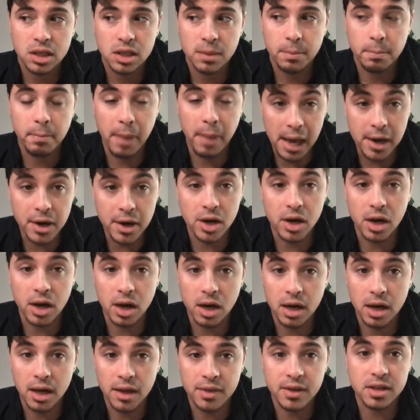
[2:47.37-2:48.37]

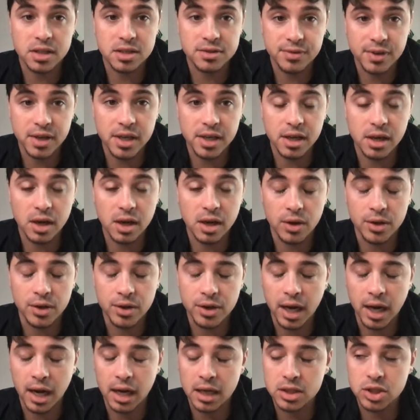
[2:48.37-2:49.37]
better in this video, you
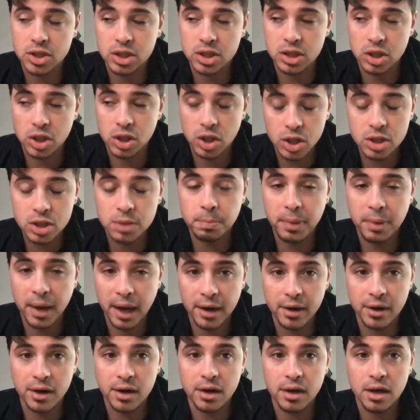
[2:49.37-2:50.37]
guys. She looked
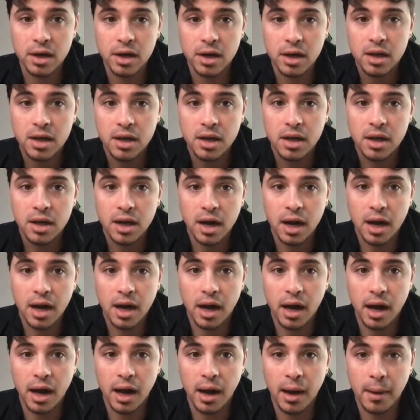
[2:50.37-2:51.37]
better
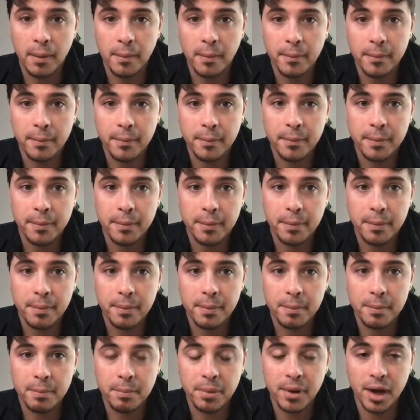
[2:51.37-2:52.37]
um,
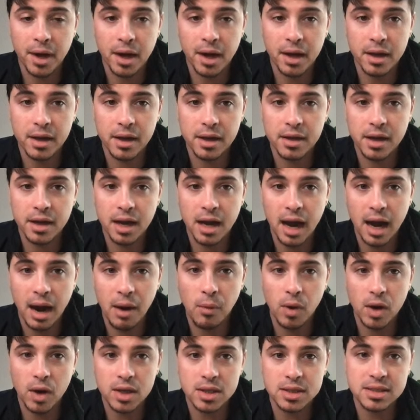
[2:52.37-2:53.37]
but I
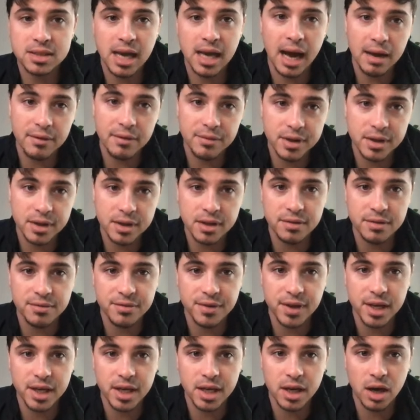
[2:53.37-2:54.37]
want to dive into the
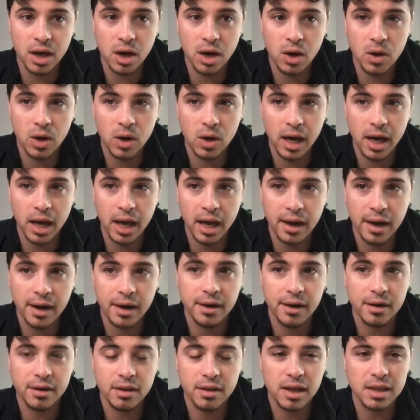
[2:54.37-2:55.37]
video
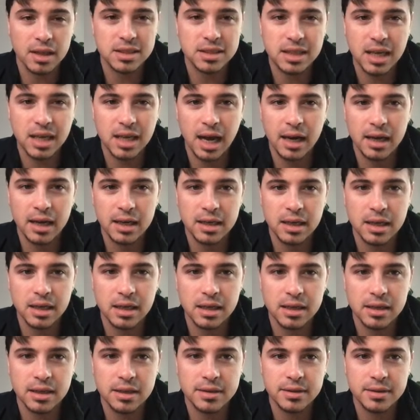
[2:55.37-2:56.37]
and let's kind
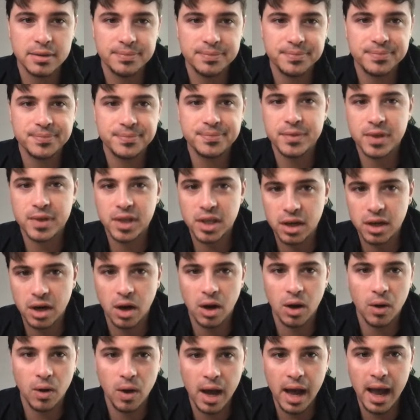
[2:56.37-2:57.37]
of, you
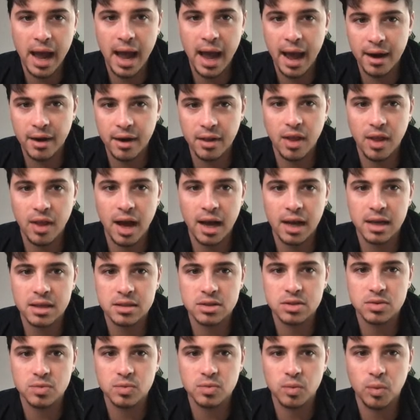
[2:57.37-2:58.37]
know,
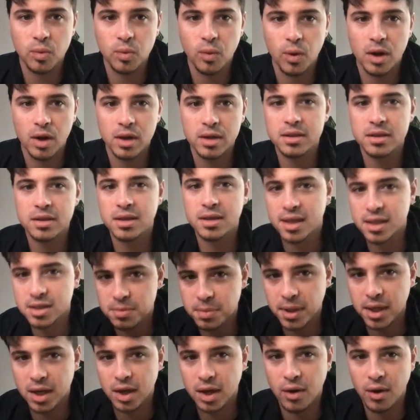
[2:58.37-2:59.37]
analyze what has
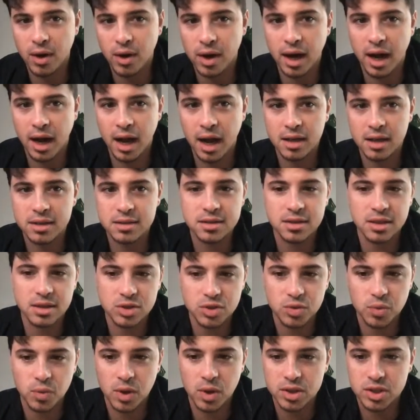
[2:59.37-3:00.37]
been going on
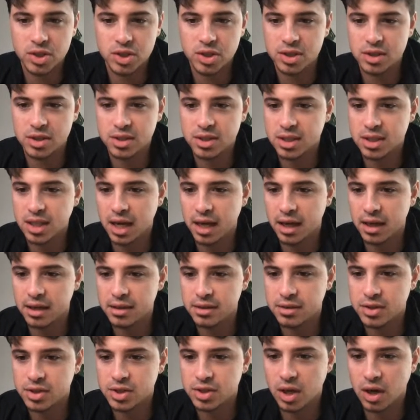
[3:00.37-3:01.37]
since what she
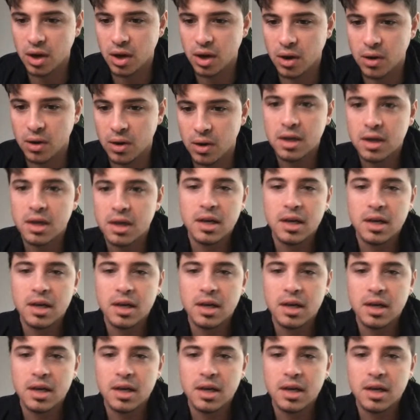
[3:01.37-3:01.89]
said. So,